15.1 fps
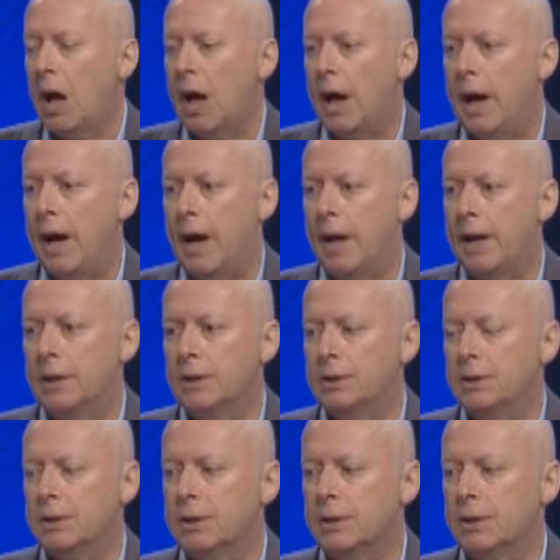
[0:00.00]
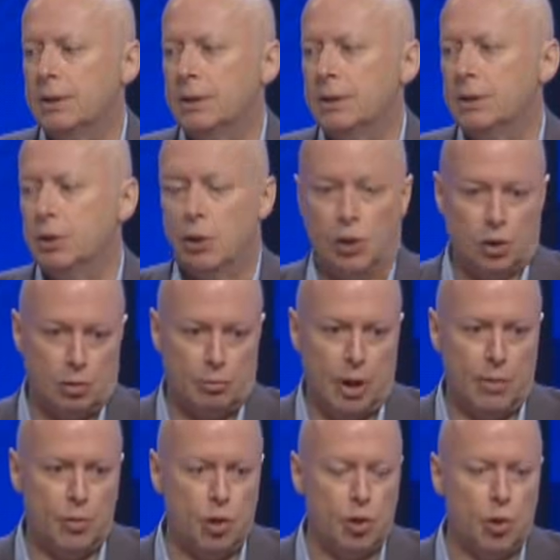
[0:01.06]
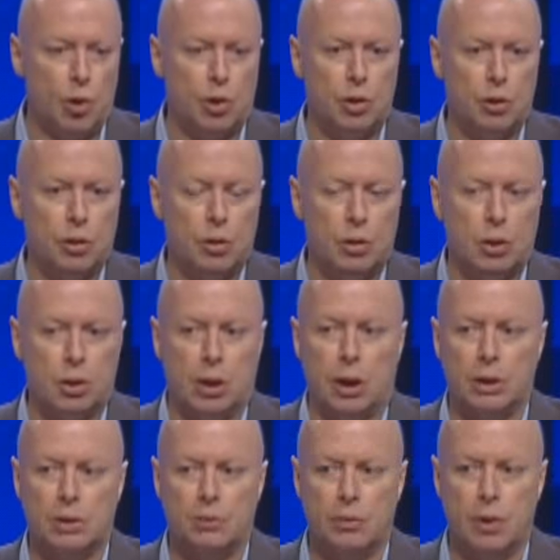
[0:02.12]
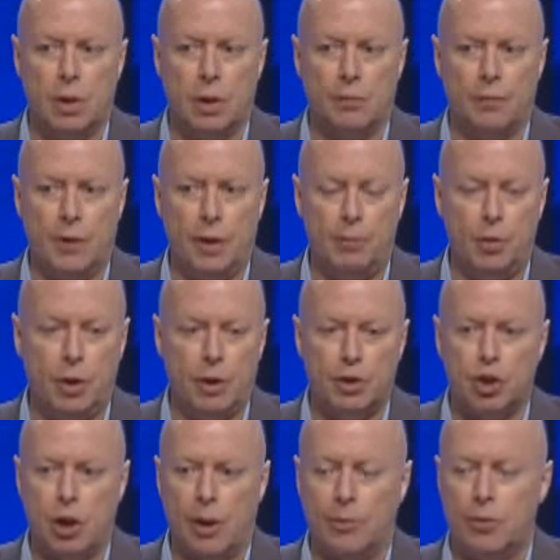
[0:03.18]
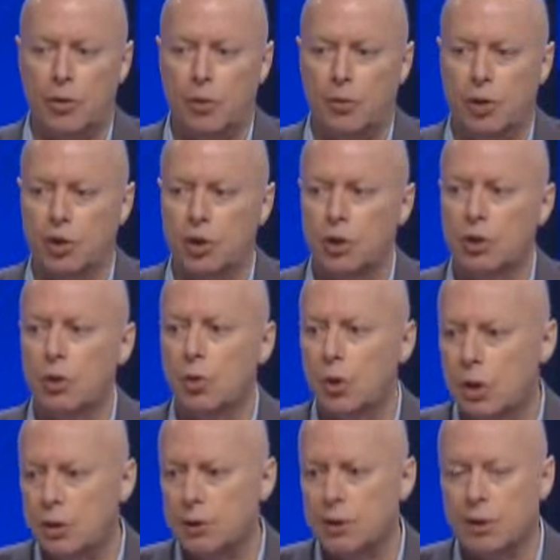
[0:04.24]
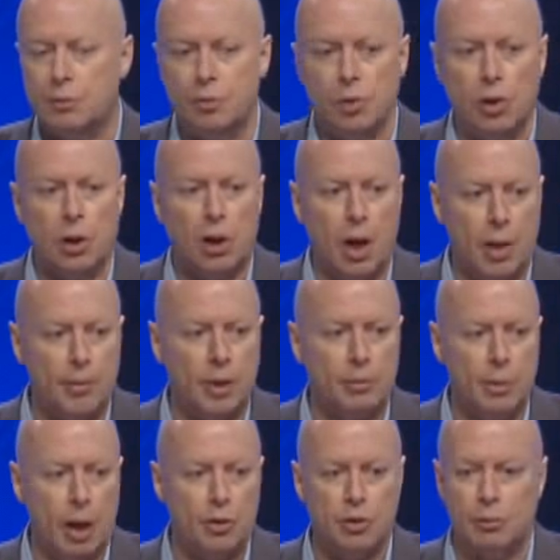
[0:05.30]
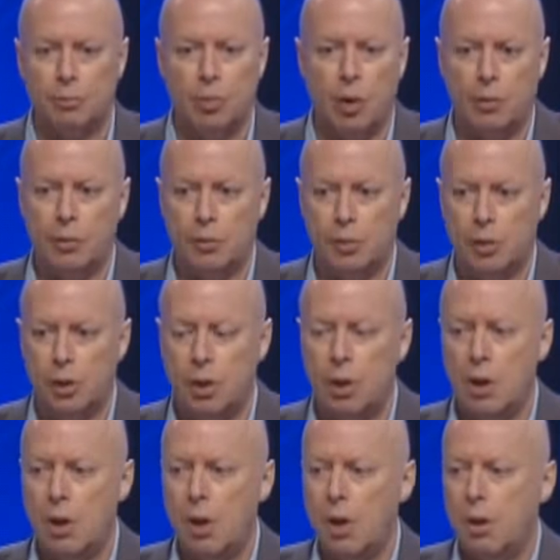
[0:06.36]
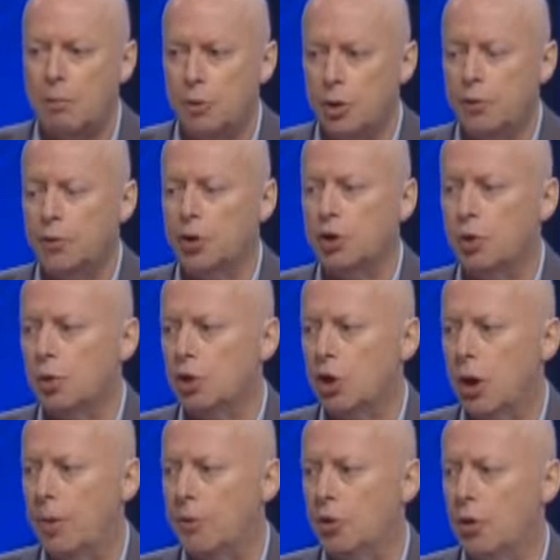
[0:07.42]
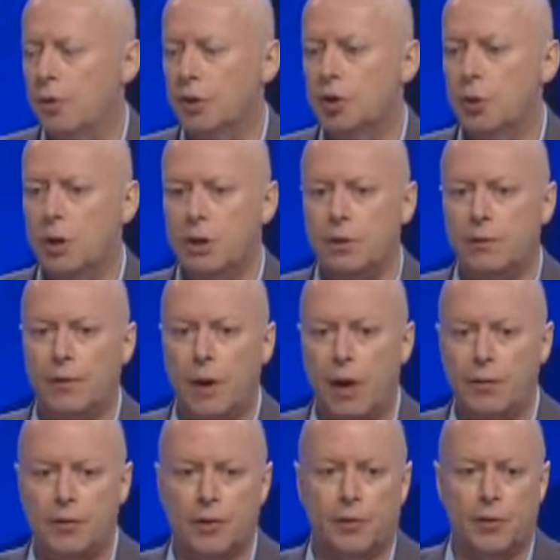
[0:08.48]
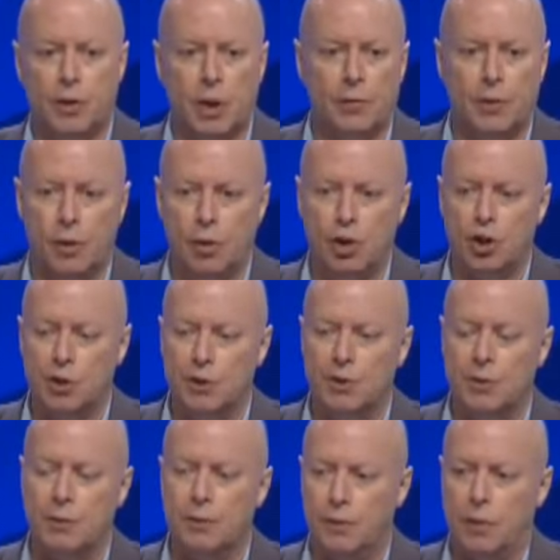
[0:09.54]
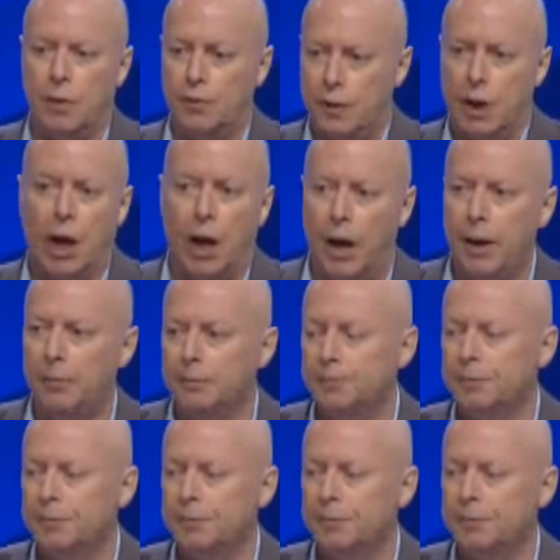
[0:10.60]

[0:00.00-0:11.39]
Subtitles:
And you can look at my book, or you can look at a very brilliant chapter in Richard Dawkins's book, Climbing Mount Improbable, beautiful short chapter on the 25 different evolutions of the eye